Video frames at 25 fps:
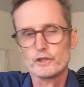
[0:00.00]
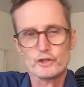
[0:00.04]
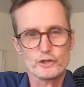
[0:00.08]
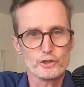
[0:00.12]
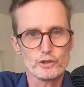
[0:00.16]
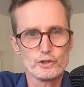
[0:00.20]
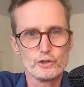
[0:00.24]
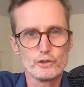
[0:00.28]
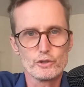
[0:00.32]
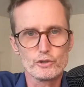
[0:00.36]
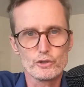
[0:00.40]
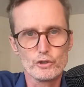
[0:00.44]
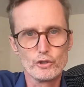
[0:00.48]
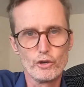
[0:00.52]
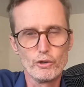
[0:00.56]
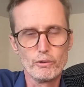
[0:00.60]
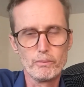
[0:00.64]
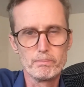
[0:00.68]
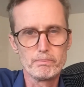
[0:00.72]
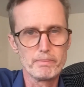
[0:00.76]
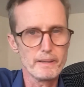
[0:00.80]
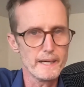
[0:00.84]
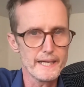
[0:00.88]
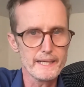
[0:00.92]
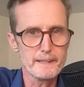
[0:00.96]
Google
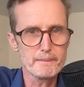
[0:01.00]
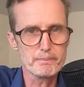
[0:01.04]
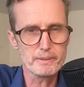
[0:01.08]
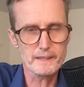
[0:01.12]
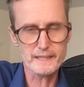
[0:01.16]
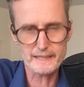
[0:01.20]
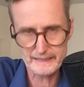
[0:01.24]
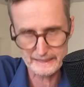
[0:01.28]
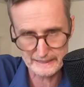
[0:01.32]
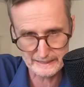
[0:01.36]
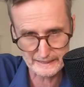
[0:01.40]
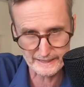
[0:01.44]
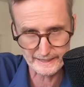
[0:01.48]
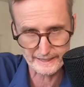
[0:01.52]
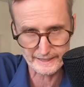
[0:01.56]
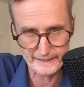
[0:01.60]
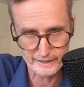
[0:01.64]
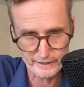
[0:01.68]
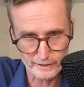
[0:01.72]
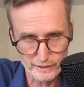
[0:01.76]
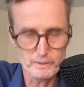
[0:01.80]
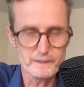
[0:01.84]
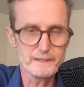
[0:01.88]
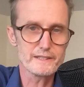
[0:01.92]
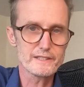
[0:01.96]

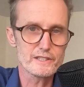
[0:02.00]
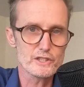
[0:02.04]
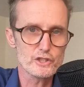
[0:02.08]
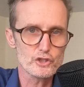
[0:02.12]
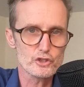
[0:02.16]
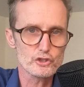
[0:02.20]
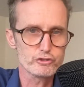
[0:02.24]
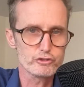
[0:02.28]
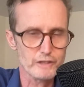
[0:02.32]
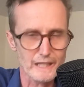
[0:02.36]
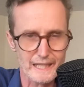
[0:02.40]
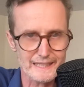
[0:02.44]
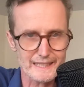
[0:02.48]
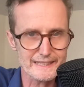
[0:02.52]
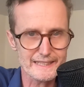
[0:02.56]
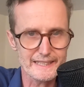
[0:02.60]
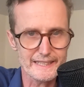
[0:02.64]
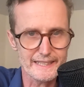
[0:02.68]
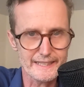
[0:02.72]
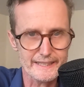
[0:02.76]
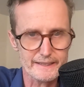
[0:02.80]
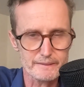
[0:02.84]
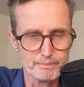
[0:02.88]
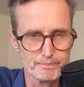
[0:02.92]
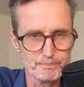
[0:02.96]
pay-per-click with
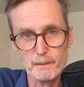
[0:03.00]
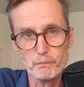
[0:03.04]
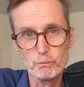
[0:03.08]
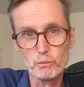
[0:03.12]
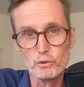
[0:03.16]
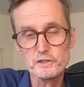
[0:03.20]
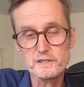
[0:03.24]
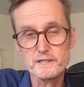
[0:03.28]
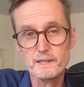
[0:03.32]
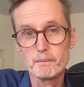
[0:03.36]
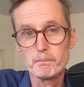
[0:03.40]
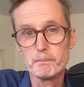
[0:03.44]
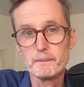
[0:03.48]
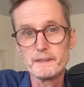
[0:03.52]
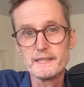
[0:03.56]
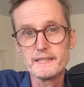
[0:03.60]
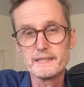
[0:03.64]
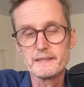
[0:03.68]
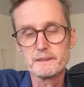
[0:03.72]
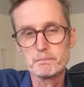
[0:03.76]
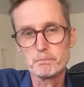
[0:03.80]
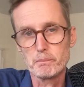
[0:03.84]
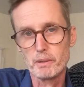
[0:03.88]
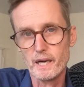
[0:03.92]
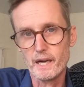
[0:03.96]
tracking. And what I
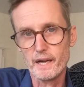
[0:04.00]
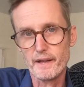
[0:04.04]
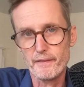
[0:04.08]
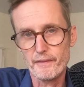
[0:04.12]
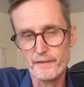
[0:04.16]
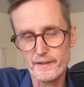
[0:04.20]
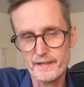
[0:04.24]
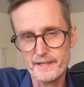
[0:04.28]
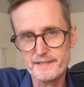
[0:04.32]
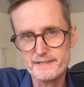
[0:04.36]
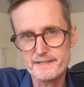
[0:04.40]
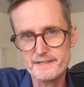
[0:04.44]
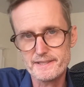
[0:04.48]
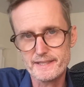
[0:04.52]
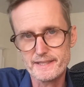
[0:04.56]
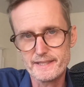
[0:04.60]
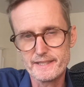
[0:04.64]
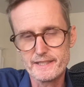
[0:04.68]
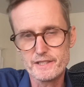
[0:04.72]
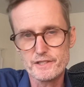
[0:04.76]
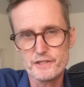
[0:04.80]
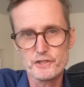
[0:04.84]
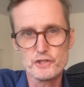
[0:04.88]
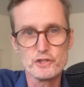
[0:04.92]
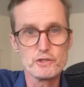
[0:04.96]
mean by this
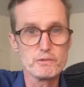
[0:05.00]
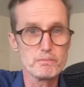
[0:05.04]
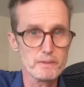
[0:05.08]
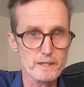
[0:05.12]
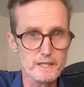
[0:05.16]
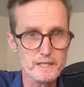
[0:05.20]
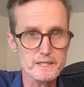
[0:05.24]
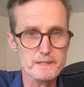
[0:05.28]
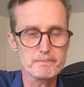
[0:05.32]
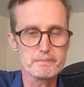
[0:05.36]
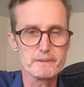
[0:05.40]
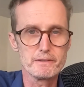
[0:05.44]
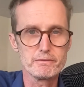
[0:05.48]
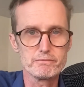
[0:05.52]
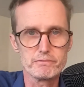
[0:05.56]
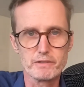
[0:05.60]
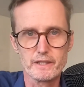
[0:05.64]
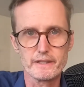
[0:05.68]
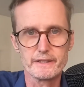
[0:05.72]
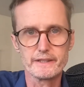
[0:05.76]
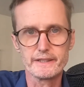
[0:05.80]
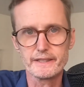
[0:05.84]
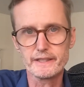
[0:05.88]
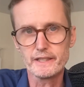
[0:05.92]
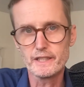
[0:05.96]
is you must be
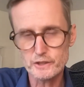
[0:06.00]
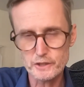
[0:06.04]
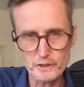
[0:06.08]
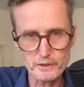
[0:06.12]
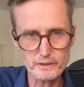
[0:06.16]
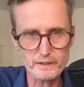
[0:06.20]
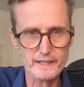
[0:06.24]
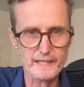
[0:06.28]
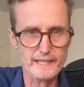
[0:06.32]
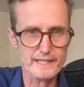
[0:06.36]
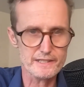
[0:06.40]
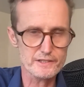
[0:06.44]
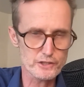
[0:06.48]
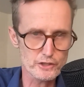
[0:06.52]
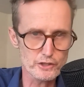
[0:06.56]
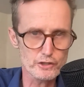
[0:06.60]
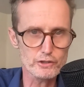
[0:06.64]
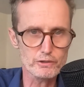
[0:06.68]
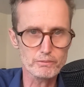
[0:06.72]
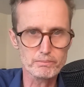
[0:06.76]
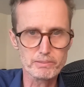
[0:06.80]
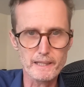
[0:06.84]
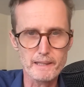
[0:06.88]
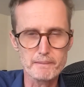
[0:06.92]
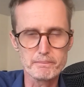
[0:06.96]
running Google Ads,
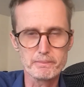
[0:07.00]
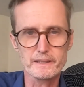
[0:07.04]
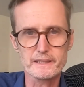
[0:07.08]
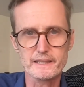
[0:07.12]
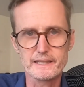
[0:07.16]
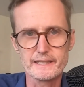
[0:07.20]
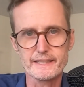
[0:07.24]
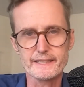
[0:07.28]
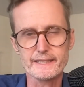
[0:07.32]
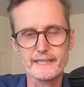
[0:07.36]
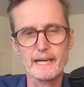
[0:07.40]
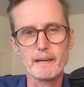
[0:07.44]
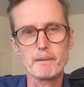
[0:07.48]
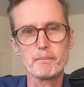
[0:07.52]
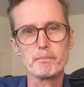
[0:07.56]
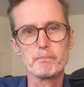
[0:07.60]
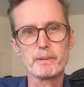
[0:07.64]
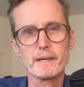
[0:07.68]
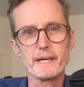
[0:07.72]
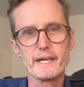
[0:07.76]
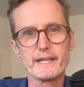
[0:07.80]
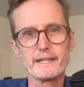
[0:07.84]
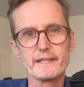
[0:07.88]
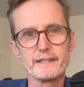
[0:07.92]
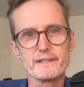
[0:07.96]
Google pay-per-click
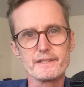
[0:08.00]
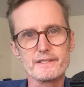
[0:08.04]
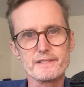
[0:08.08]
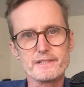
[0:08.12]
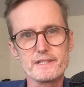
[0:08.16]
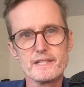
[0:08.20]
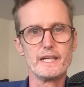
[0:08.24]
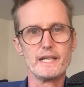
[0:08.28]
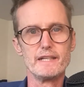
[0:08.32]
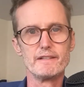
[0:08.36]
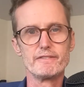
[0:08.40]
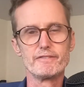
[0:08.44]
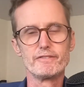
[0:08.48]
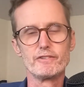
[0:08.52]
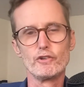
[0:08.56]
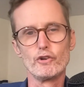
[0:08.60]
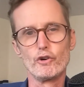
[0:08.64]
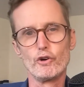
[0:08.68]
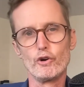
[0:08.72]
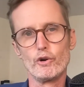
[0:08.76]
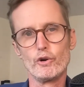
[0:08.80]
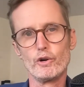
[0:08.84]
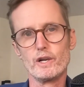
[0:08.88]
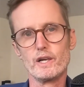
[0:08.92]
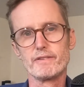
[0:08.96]
campaigns
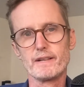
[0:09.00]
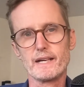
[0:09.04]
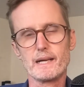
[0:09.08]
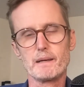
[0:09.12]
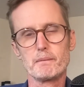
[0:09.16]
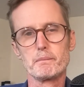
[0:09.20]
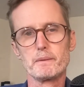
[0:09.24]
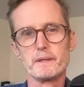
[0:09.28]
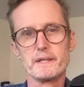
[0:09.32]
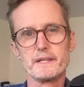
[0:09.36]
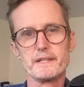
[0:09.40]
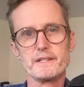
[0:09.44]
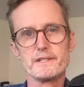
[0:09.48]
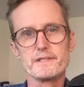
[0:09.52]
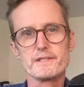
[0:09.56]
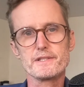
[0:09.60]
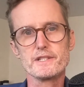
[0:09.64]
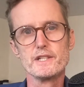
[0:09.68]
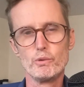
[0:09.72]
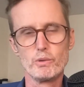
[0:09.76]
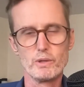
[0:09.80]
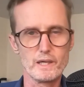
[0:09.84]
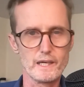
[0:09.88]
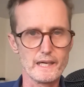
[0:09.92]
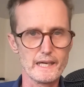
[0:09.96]
for families
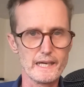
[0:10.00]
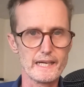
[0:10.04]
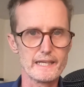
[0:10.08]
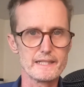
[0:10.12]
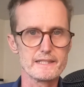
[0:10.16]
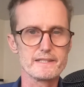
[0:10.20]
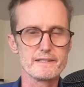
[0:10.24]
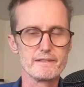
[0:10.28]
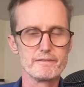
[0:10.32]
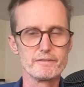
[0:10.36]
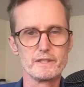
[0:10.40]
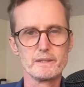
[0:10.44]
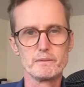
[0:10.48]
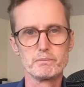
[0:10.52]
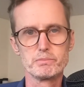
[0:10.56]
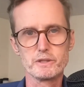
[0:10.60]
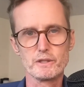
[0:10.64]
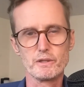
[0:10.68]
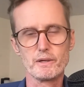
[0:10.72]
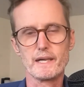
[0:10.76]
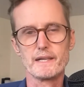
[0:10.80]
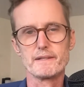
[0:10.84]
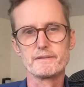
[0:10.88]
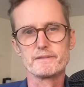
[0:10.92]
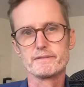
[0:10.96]
who are actively,
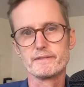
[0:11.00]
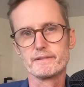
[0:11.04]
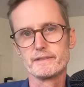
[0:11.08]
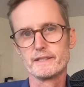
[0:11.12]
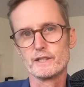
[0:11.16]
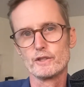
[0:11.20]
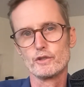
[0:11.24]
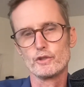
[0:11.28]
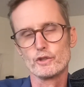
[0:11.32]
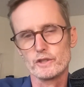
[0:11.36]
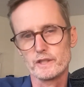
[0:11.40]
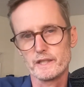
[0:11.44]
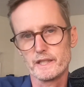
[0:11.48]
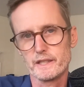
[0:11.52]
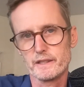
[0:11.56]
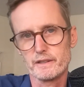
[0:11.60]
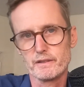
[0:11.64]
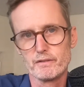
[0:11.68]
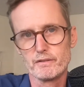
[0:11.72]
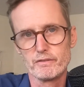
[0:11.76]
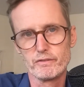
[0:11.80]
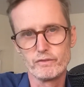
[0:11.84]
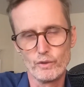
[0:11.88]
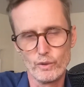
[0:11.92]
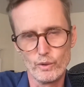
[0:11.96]
proactively
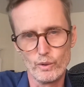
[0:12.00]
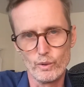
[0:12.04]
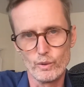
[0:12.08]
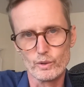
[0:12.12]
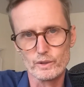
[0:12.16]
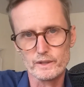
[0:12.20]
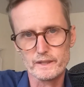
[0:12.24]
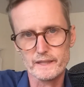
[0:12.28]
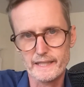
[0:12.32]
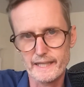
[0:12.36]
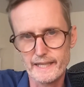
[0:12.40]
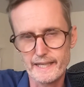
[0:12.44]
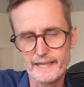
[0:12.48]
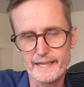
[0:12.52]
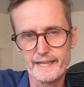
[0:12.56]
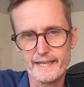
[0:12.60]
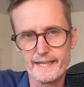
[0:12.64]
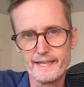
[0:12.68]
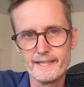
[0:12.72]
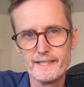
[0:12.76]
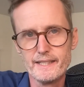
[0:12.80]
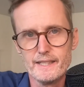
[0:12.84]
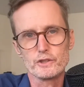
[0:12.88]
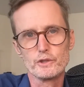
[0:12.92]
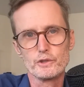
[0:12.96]
looking for
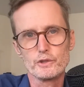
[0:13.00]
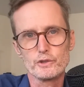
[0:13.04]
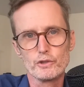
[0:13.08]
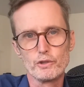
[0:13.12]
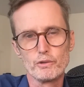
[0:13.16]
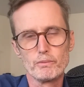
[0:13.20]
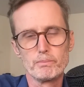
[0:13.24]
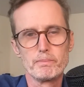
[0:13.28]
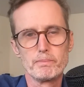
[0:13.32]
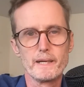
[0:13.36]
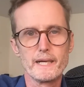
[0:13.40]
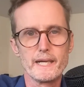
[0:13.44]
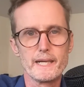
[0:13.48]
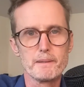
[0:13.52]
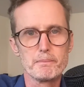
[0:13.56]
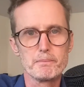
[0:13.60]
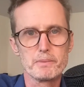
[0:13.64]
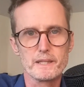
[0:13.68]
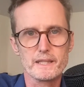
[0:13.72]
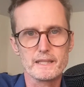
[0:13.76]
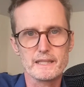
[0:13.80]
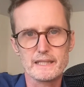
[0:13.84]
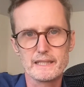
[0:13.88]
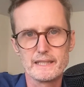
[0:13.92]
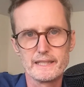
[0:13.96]
care. Google
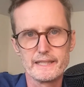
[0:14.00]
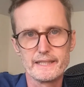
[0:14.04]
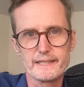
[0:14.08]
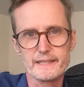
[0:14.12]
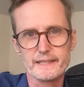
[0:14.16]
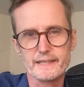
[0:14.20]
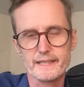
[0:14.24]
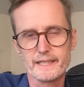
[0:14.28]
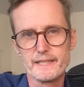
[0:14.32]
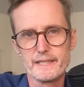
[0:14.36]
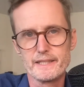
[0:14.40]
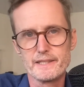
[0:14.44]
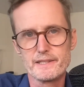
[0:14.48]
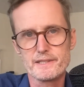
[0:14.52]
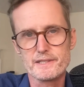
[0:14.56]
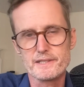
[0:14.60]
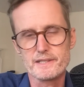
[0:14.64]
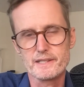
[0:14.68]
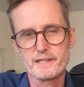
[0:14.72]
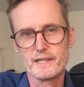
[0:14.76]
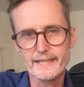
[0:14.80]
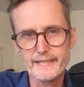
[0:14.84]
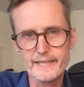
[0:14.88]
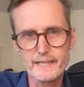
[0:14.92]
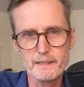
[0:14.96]
pay-per-click is
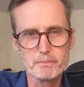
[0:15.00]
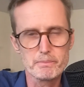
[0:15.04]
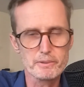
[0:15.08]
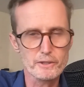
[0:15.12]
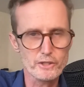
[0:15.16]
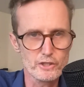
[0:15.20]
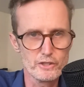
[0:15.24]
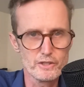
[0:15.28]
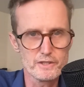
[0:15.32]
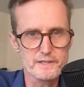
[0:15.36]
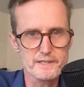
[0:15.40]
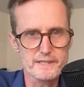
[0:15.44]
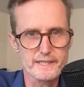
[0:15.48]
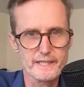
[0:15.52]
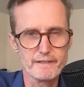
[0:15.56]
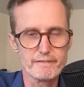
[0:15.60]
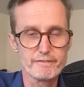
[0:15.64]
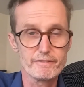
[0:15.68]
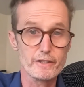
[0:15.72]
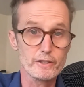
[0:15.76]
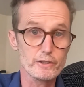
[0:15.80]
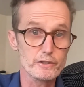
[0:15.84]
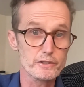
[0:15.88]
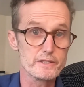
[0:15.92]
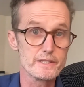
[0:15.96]
key because it
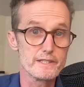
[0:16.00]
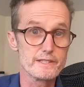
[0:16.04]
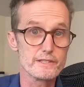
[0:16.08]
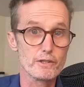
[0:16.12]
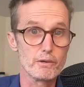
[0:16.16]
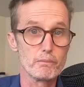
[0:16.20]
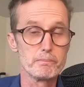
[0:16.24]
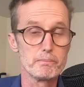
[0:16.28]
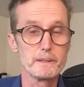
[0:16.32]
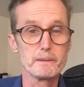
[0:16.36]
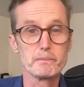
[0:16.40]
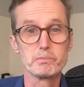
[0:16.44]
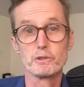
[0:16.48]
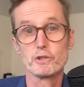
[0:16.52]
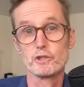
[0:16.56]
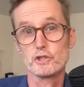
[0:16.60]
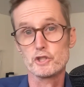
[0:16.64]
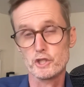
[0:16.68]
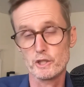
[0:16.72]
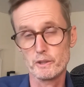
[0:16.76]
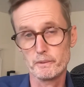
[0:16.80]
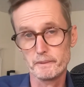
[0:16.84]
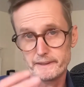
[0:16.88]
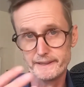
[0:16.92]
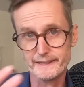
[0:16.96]
focuses on people who are
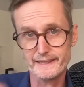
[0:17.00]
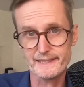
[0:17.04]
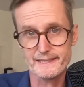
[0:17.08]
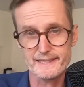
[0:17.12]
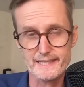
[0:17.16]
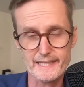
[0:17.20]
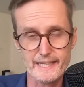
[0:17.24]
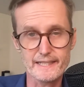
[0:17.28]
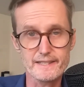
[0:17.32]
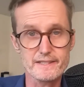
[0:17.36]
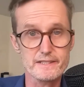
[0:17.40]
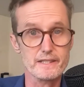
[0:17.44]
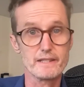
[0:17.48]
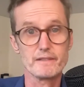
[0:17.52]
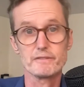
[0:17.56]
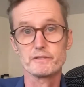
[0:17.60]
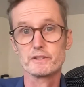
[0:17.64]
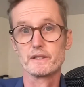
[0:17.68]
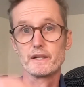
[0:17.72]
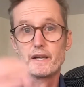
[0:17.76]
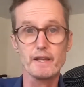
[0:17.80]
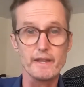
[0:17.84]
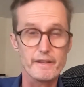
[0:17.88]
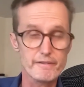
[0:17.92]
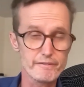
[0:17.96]
showing intent. I've
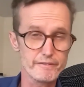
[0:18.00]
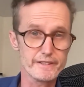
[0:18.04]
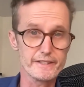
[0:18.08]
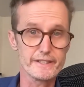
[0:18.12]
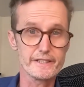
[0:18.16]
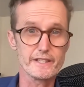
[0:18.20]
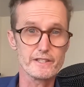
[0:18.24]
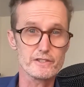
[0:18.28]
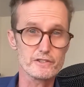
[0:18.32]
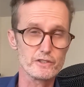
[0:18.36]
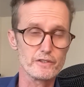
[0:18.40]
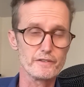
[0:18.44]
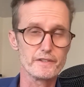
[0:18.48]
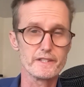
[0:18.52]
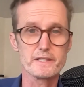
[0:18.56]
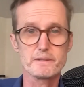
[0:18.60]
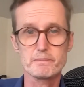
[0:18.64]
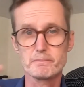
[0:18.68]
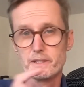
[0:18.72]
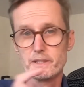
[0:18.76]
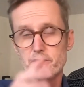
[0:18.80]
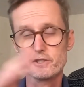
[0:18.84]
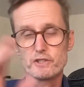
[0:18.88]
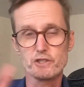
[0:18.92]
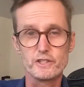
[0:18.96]
done other videos on this.
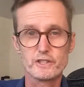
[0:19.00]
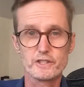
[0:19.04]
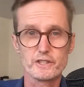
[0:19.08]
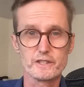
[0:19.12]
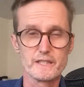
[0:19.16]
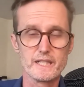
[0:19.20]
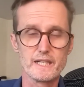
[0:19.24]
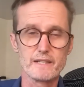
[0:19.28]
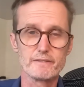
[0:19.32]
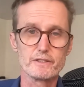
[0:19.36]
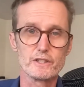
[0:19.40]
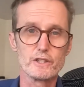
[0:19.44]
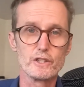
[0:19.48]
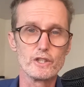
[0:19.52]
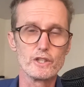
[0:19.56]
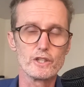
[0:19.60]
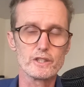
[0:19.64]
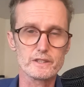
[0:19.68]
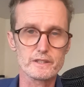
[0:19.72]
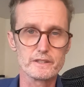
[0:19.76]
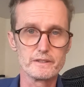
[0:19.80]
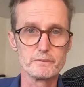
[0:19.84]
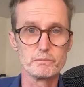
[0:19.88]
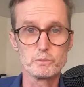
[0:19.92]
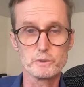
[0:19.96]
Make sure you're going to have a
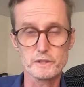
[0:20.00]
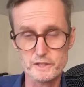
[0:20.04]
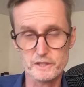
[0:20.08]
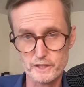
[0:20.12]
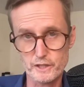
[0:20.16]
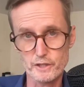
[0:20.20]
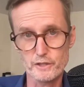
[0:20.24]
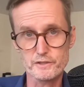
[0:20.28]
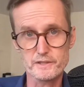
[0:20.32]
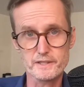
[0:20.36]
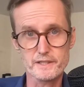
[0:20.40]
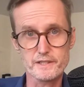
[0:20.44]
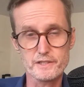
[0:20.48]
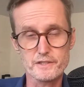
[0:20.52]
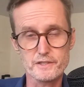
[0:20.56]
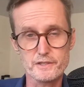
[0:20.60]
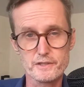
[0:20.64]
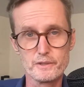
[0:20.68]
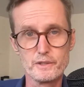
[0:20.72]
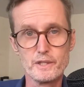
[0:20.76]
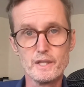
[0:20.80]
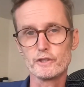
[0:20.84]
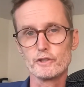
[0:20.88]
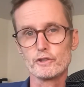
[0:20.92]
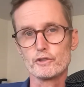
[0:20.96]
look, which goes
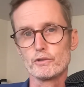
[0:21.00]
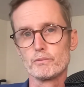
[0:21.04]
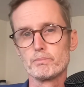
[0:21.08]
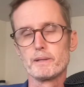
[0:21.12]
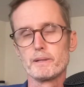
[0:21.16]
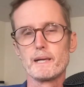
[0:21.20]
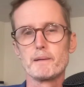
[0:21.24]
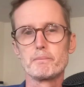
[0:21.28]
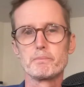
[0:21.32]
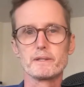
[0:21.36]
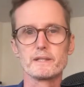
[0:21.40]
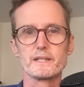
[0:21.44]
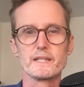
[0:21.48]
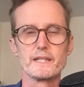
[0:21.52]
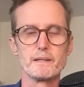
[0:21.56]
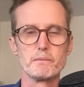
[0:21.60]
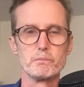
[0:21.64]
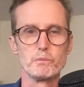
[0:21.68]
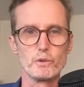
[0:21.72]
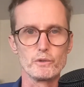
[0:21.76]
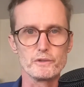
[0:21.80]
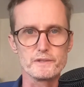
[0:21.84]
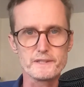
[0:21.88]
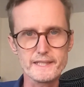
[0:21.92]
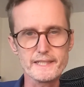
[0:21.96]
into Google pay-per-click
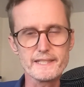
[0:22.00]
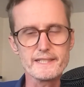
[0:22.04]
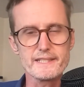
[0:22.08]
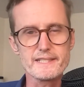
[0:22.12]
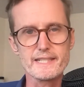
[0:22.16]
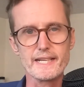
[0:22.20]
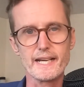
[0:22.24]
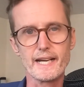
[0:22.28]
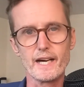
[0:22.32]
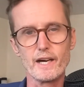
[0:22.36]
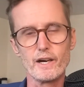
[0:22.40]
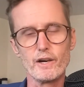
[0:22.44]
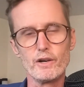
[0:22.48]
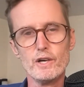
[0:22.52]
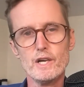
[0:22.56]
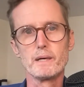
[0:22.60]
more detail.